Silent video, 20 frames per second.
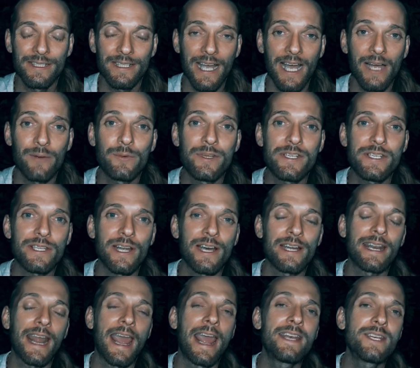and we
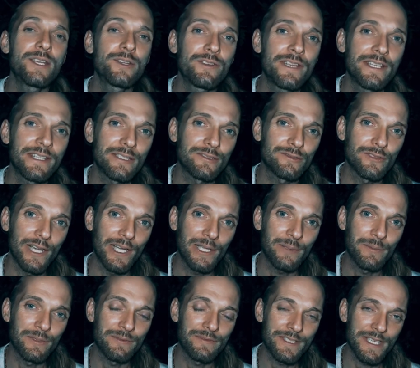start entering the
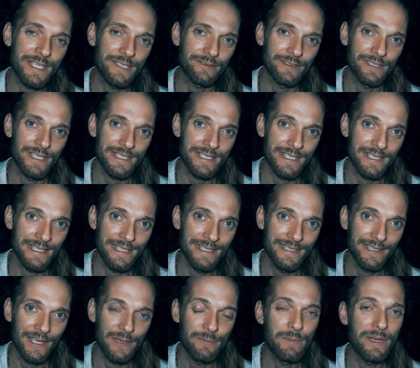realm of synchronicity
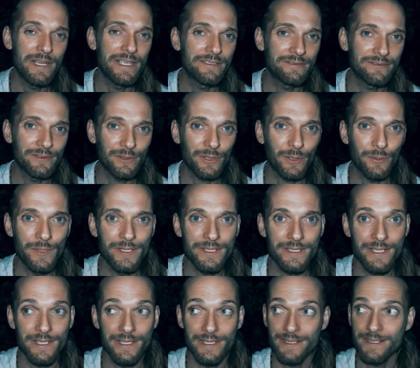and meaningful
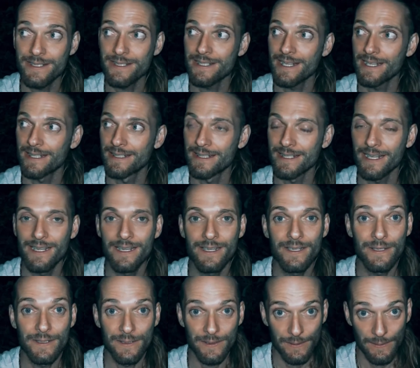coincidence and
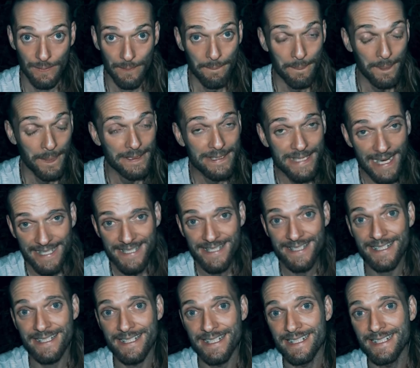
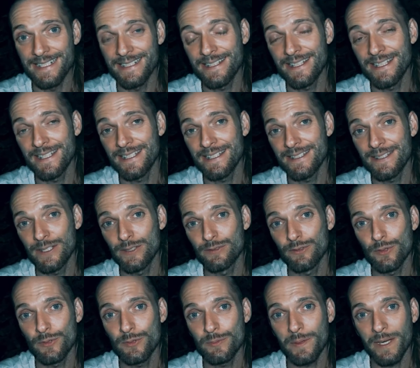destiny, the
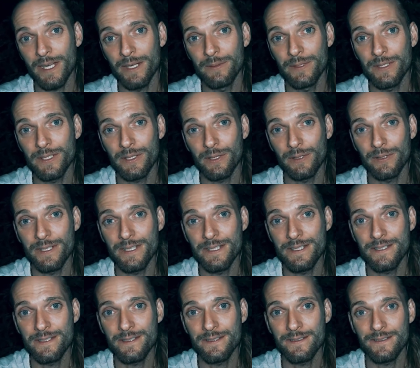route by which God
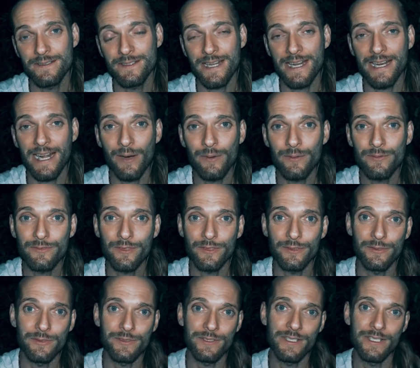has set out
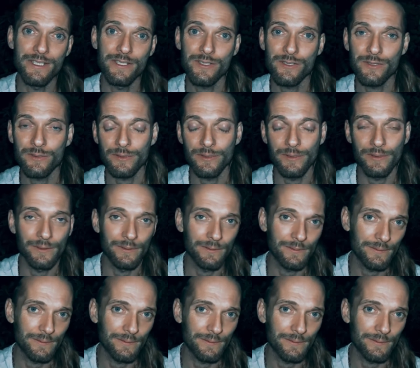for us, these subtle